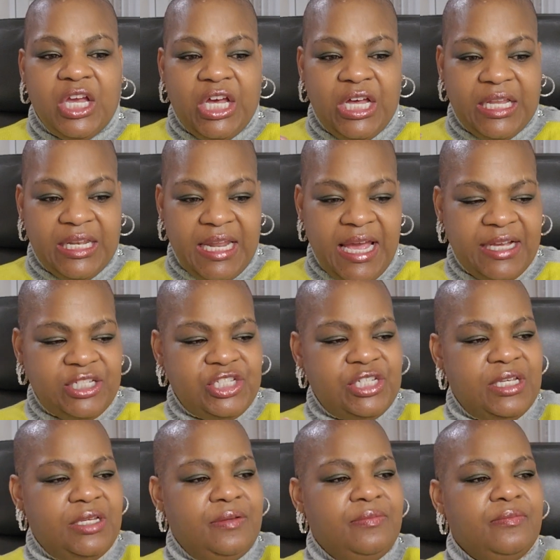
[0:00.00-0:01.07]

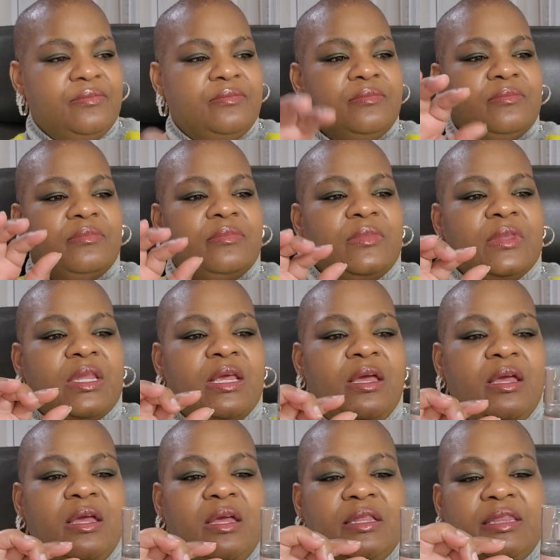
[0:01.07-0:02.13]
collection
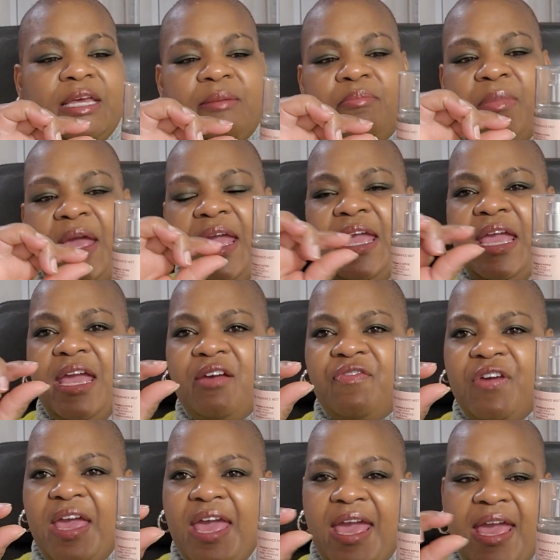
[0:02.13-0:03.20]
that may
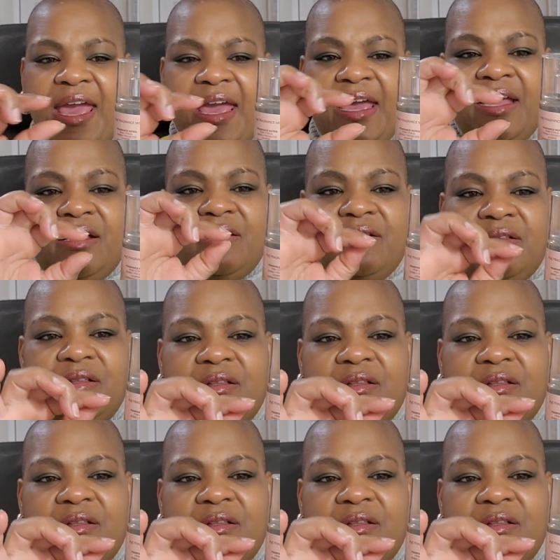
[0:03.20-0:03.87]
have had